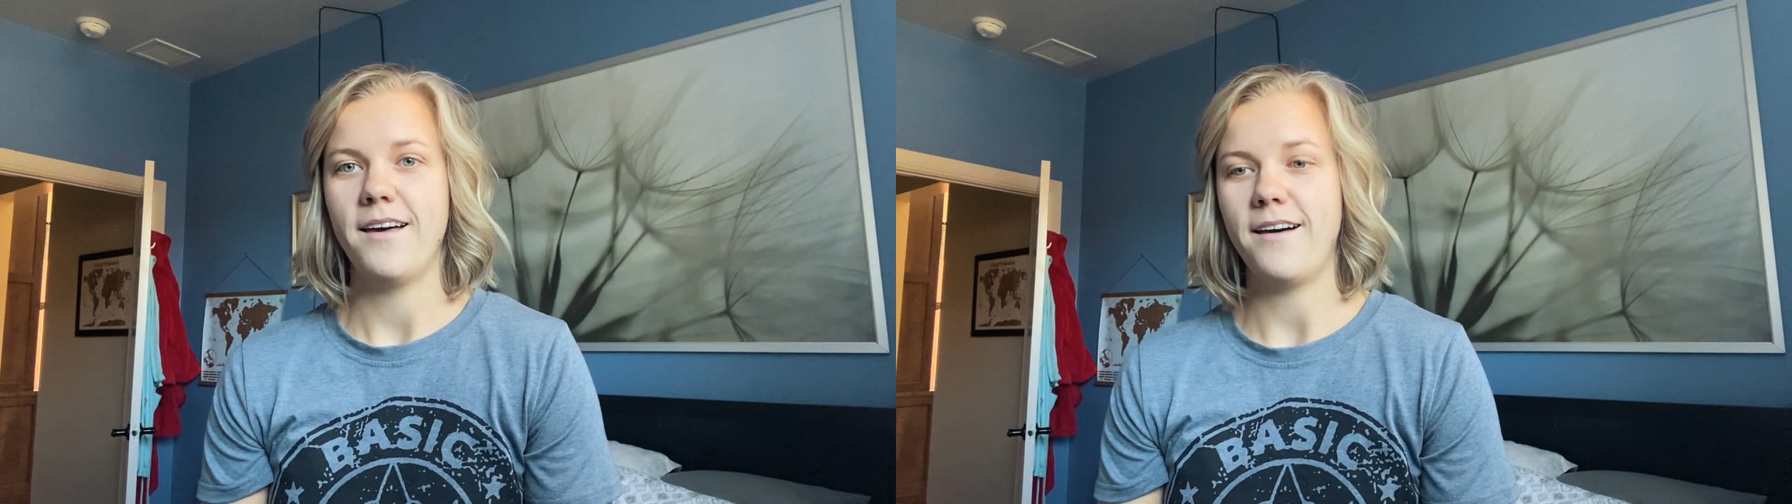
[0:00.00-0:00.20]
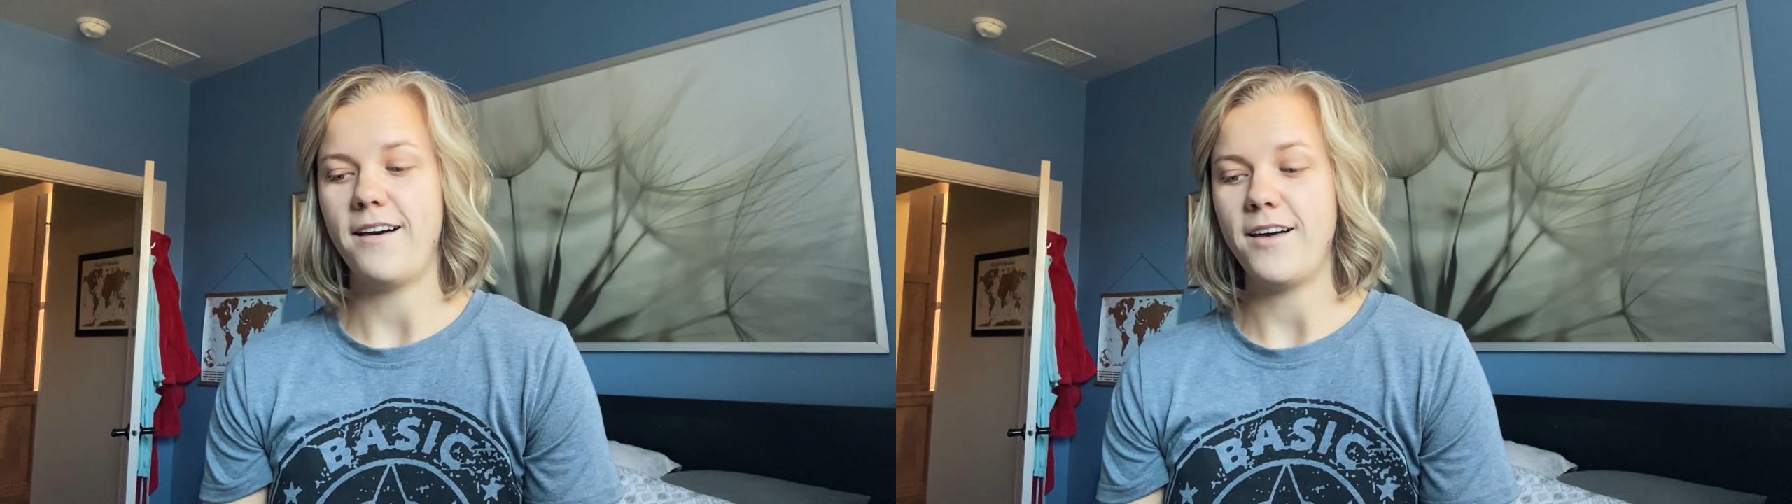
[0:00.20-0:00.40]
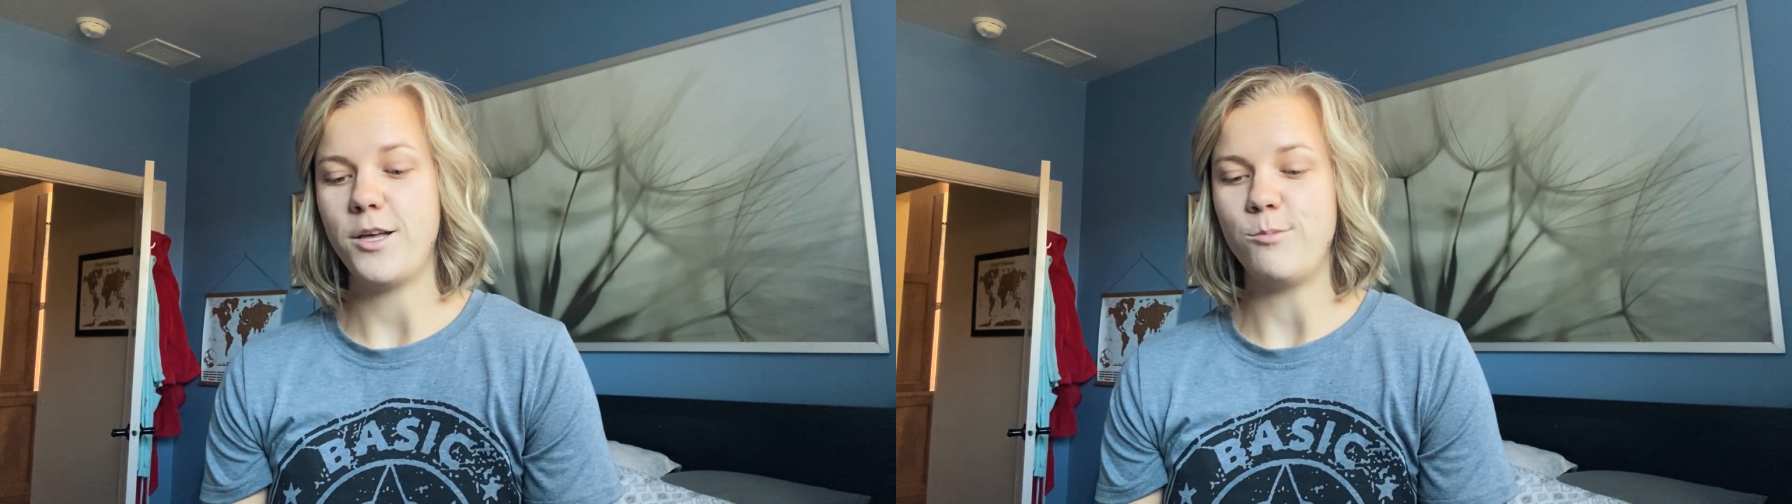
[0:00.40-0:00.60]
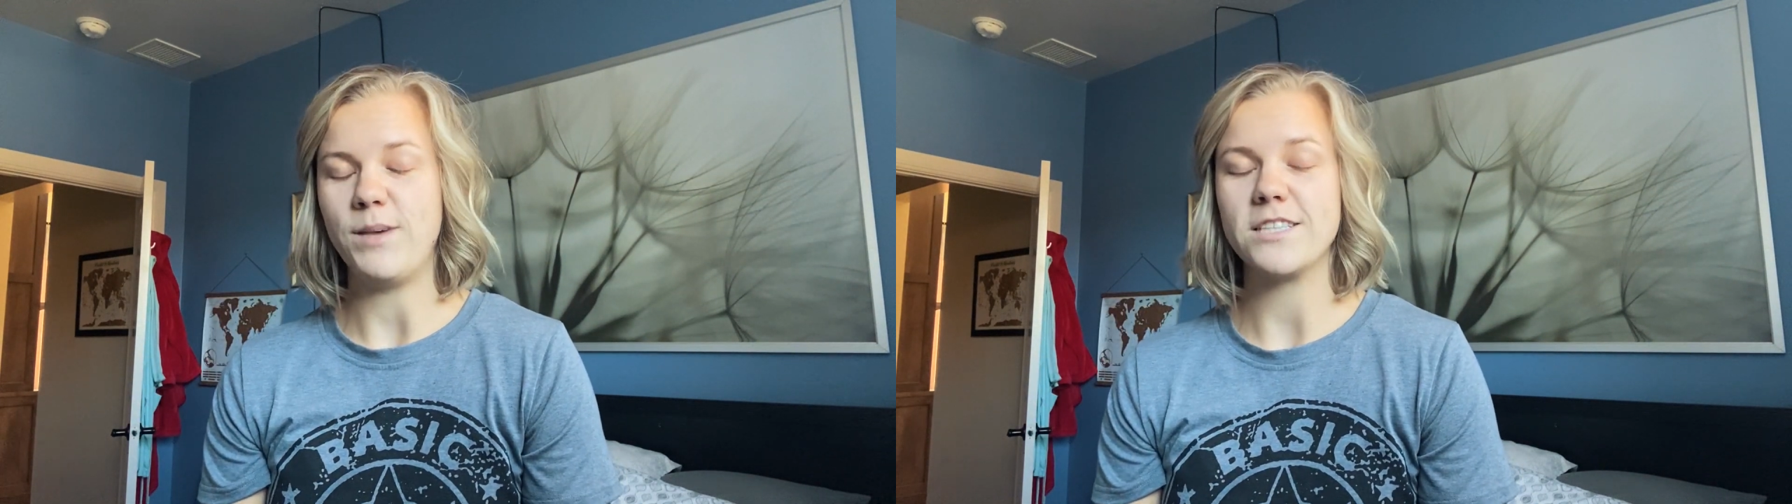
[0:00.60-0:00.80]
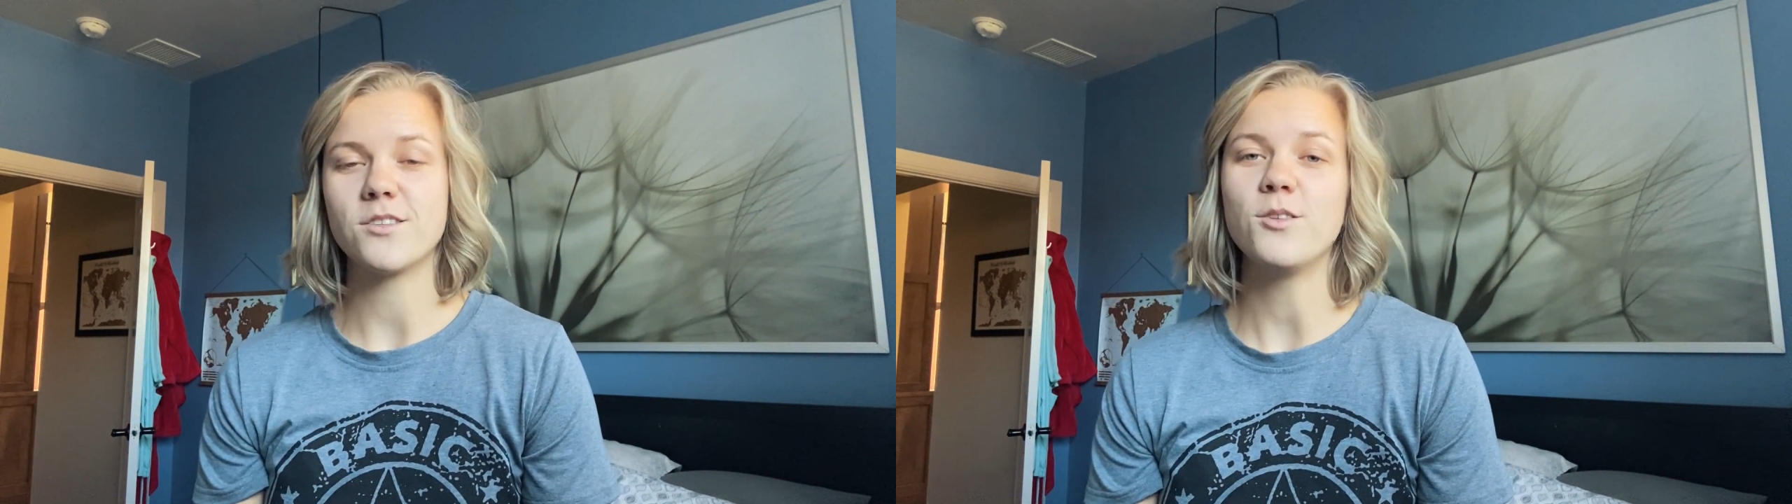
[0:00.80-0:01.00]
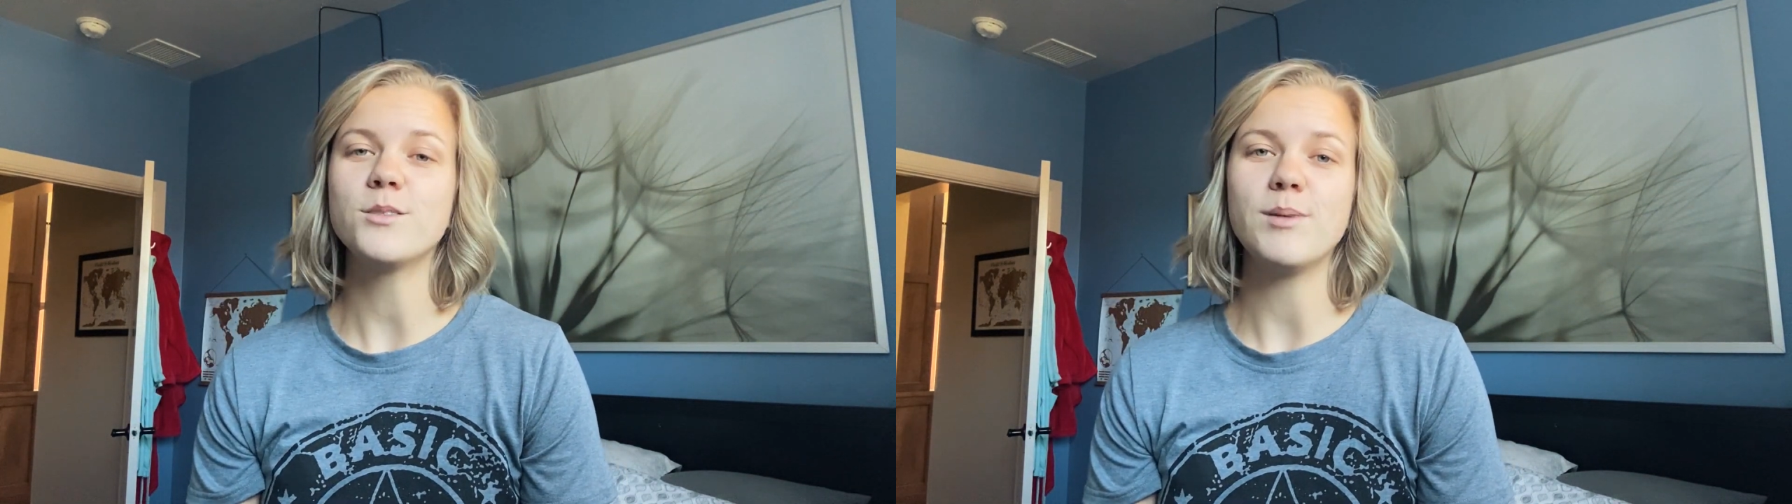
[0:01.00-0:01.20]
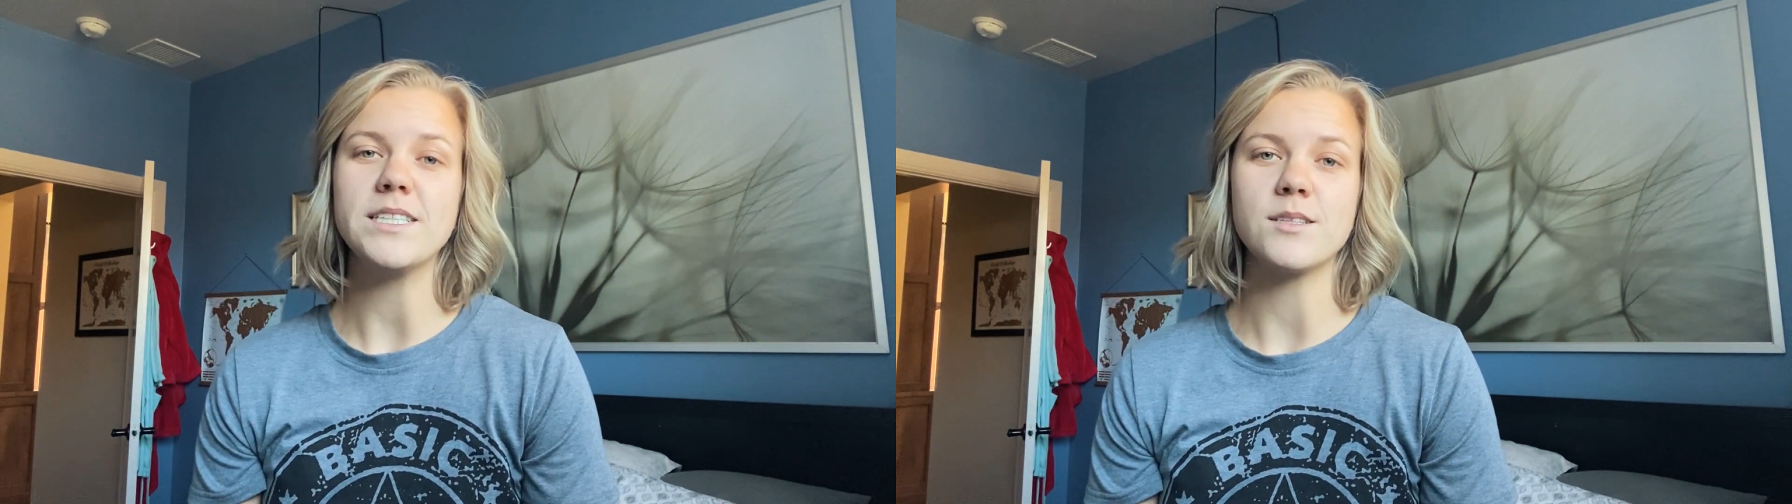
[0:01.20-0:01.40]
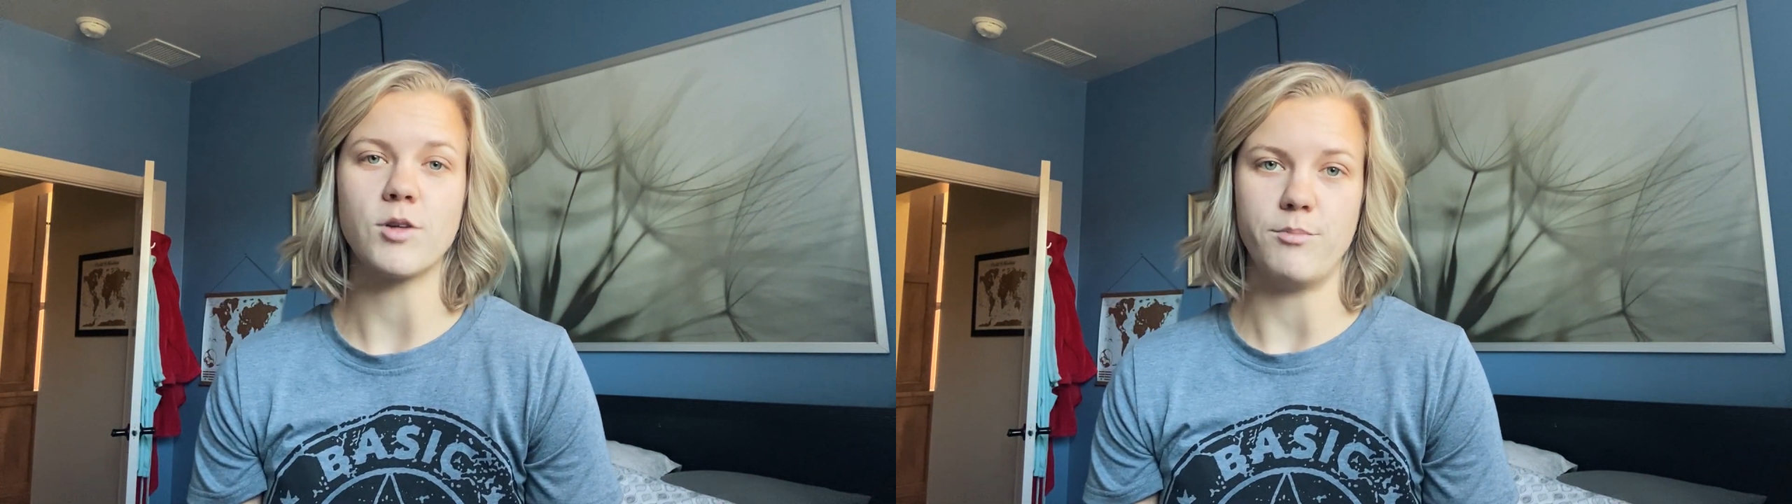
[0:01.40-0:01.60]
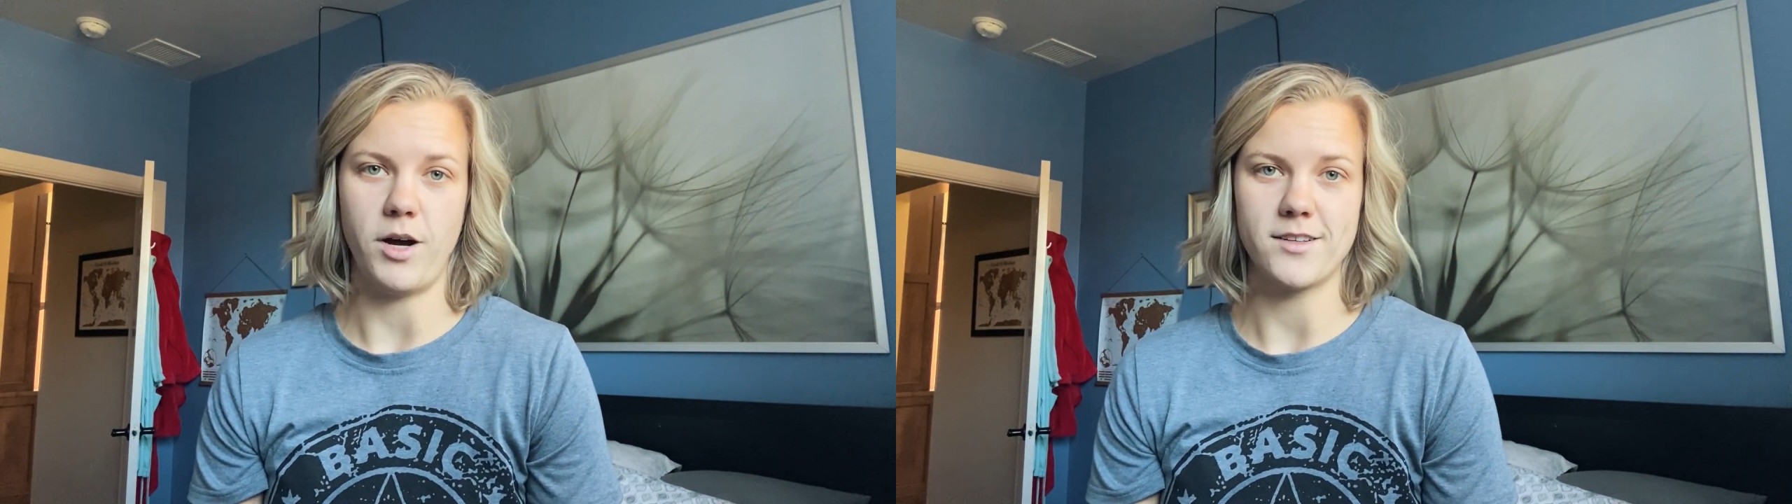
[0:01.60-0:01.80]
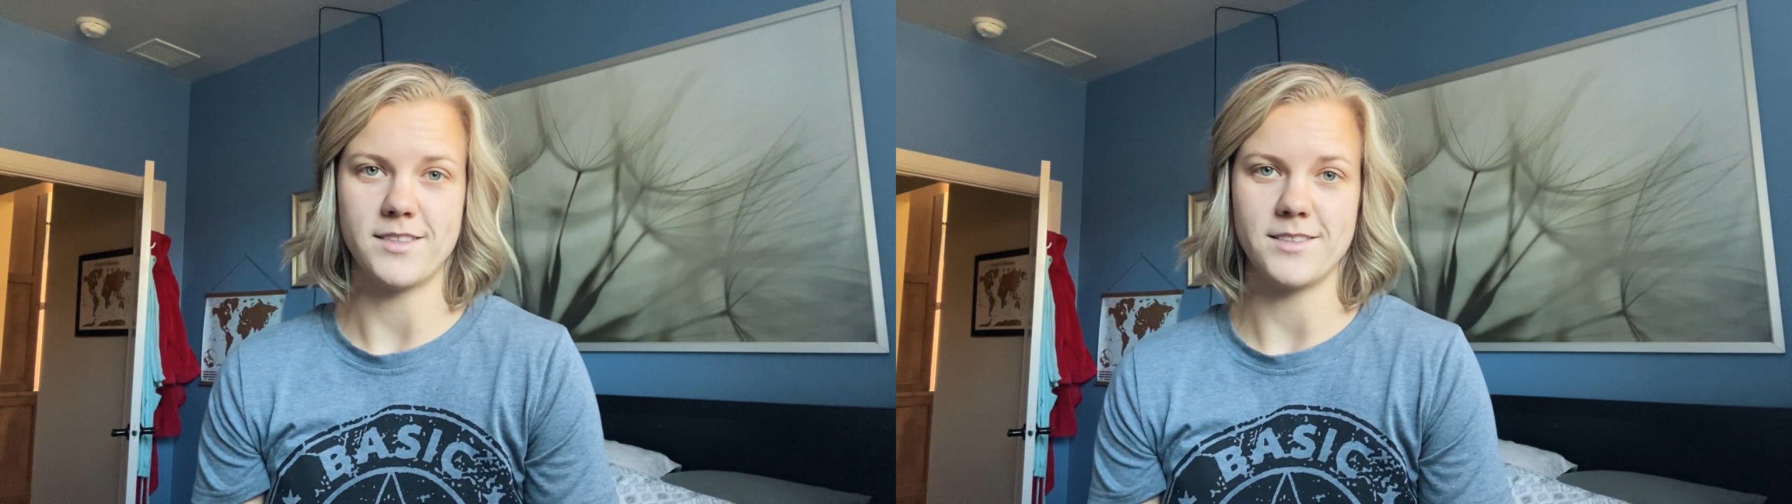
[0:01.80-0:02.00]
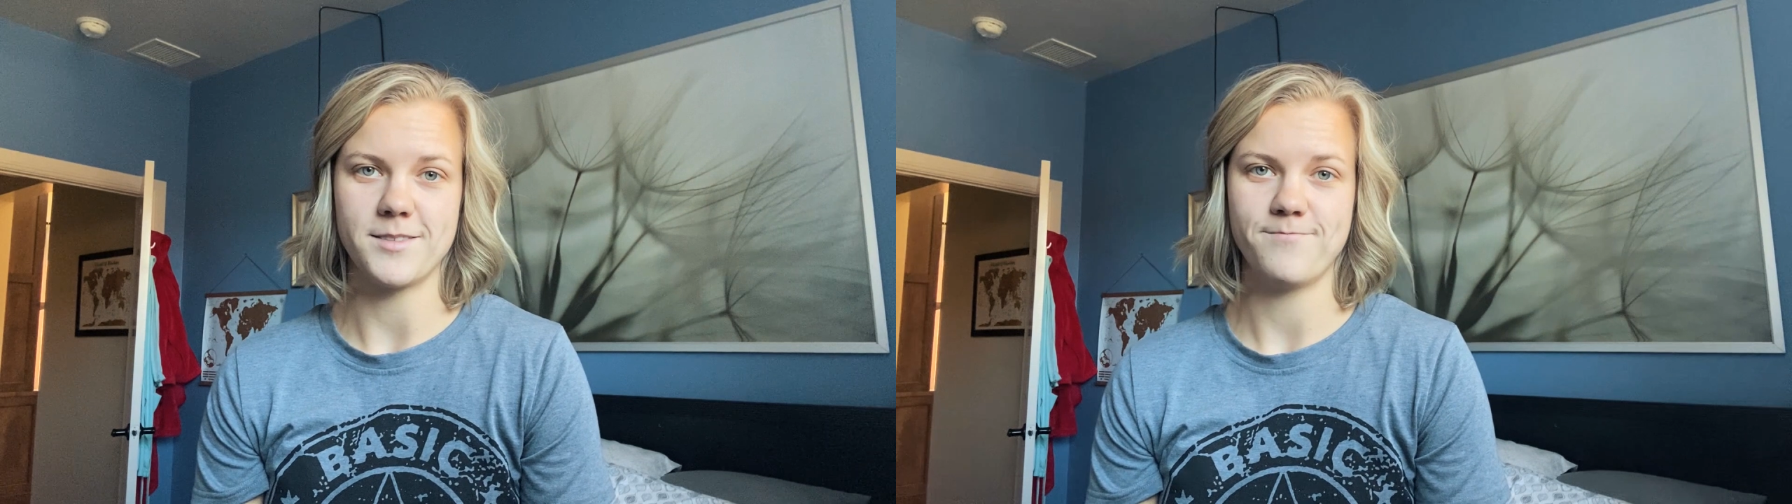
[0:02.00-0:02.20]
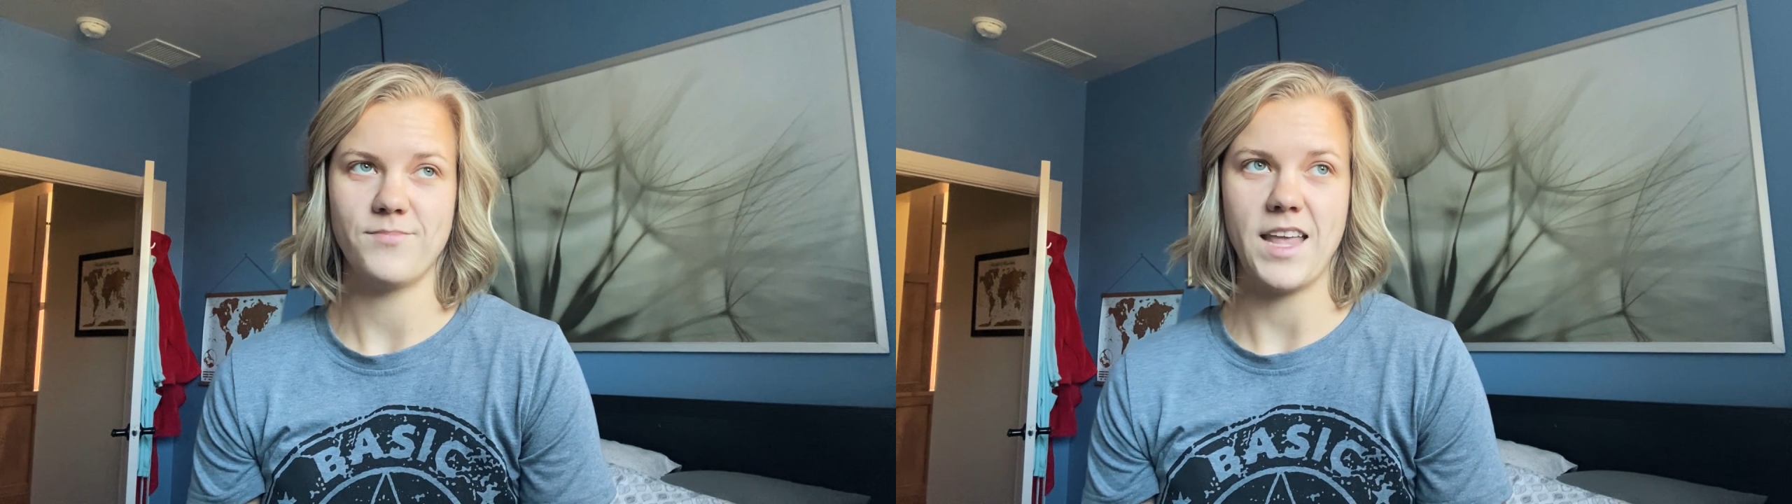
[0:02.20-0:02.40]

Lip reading: And so those pieces were in boxes.